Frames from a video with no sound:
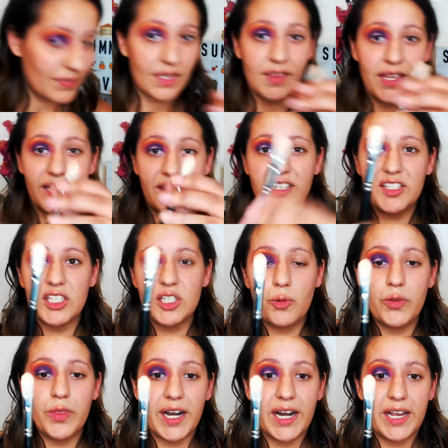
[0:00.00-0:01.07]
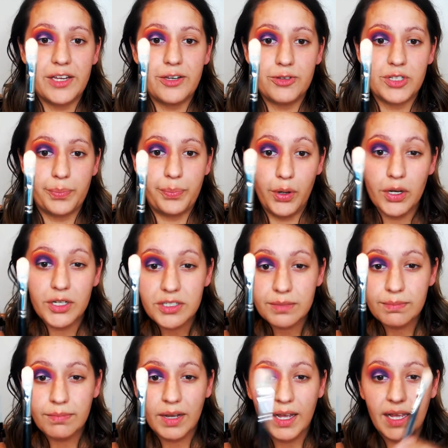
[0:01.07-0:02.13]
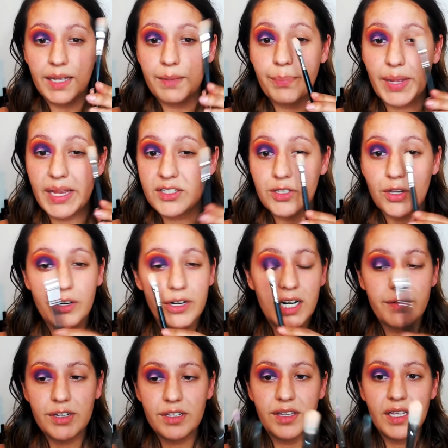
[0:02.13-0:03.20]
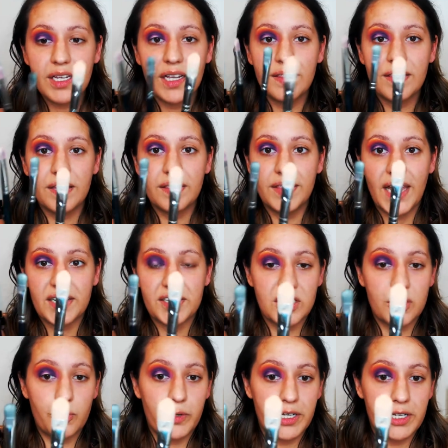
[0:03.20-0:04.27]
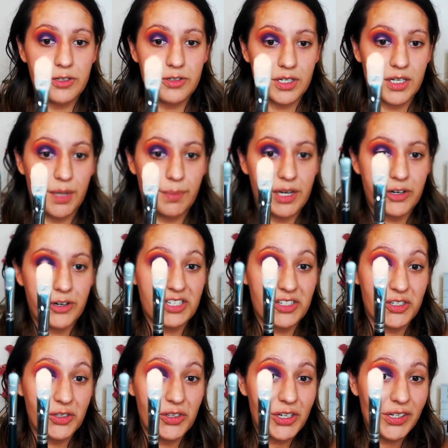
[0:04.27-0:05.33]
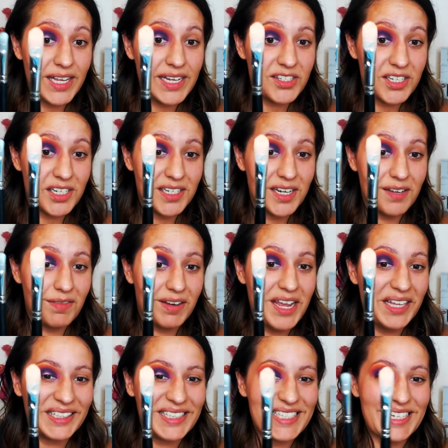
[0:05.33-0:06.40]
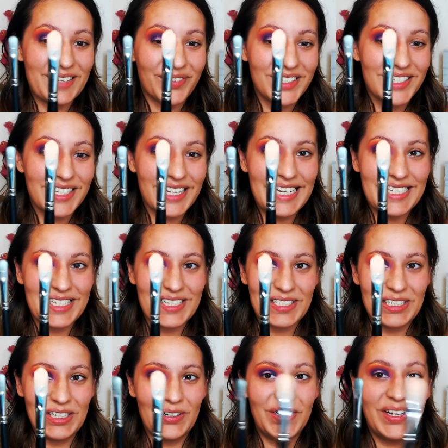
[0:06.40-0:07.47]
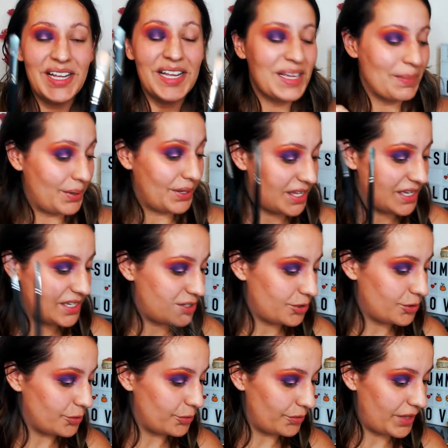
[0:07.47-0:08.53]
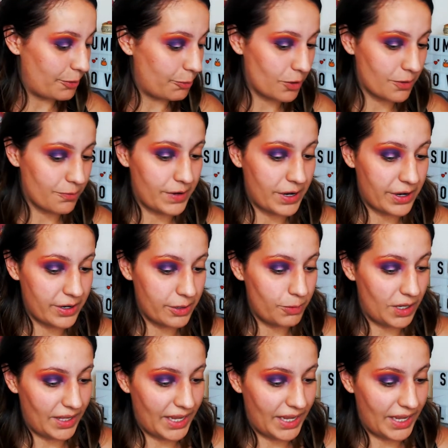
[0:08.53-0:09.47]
Like this is the one that I use to put my base on and everything, and then that's the one I use to cut my crease. So they're like significantly different sizes, you know, but they work very well.